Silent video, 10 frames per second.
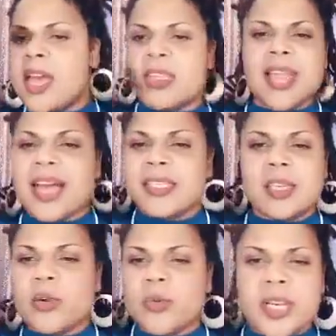lots of
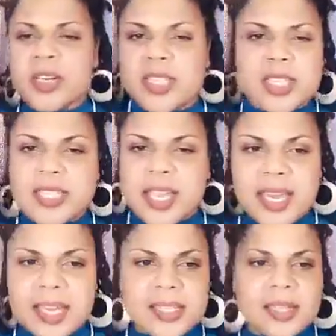career success,